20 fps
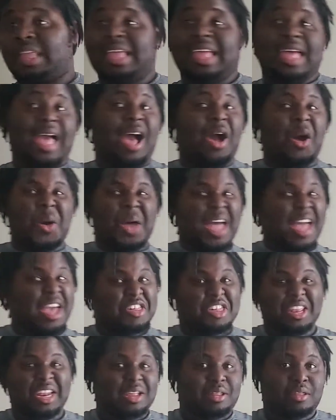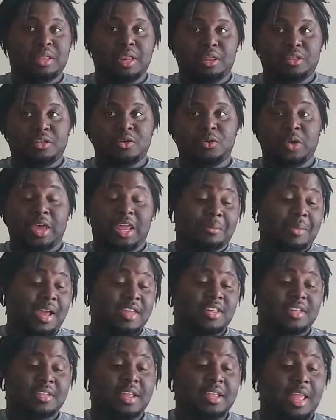I'll actually like to see these two in a match.
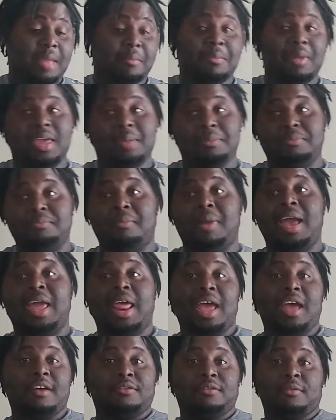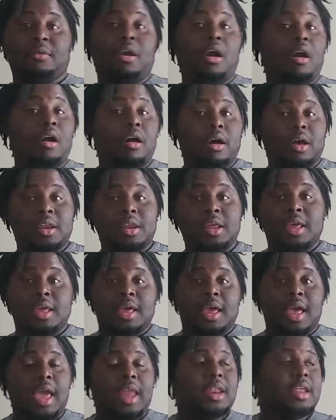I think they might have gone
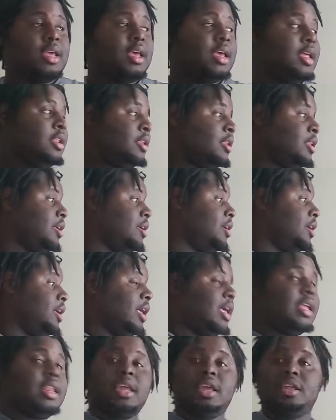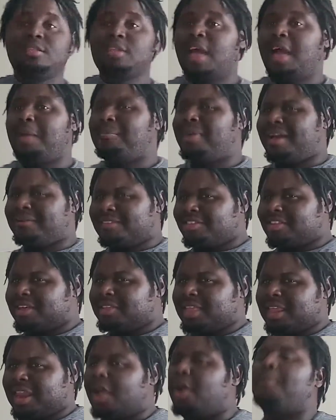at it in the Indies. I might have to check
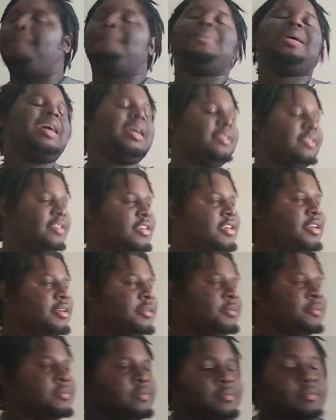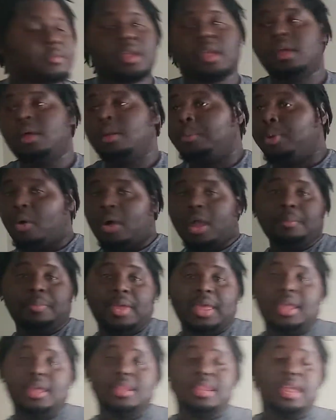that out. But point
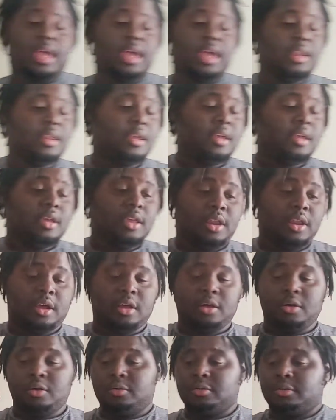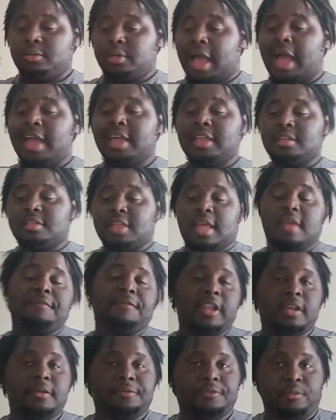being is that, you know, I get the same
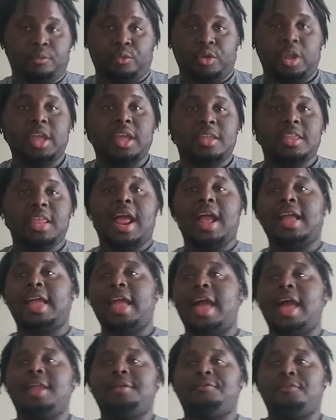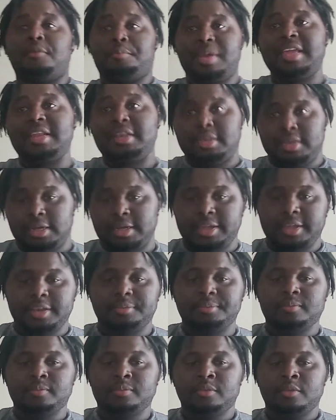feeling from Rhea that I got from Pete Dunne
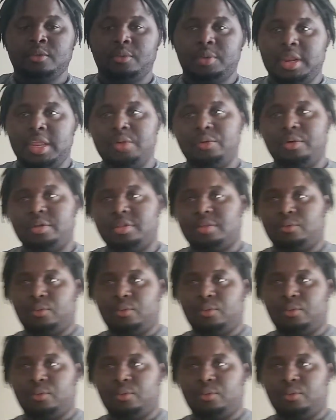when he was